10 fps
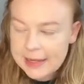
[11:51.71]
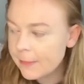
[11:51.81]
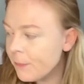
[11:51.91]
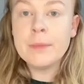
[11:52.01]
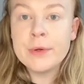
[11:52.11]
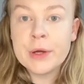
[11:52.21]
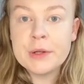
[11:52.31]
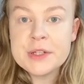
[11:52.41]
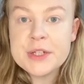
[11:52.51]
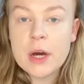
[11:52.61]
Gonna
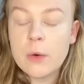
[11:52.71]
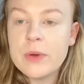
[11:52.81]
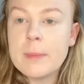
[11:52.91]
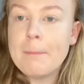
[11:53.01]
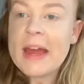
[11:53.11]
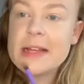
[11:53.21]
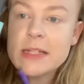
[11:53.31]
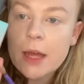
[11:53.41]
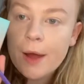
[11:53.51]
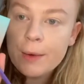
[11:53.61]
start with a base
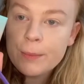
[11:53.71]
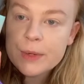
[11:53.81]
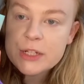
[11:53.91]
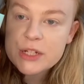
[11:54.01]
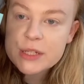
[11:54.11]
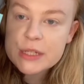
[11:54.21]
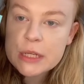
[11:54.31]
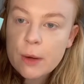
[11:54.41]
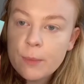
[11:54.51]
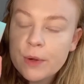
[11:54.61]
coat, which is the top
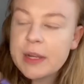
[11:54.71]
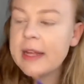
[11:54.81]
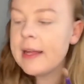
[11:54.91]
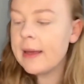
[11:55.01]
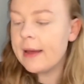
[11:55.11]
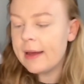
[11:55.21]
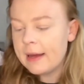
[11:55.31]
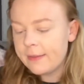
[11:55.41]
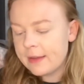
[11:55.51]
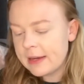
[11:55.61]
one here, and
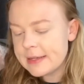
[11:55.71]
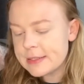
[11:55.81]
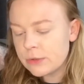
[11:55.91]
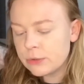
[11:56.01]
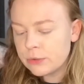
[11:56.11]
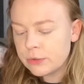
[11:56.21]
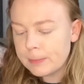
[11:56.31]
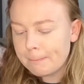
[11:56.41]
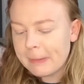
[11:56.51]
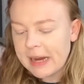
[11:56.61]
that is called
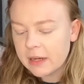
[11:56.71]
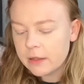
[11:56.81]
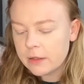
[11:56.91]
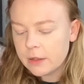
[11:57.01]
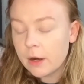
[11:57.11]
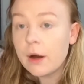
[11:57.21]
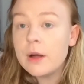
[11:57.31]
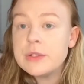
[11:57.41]
Backyard.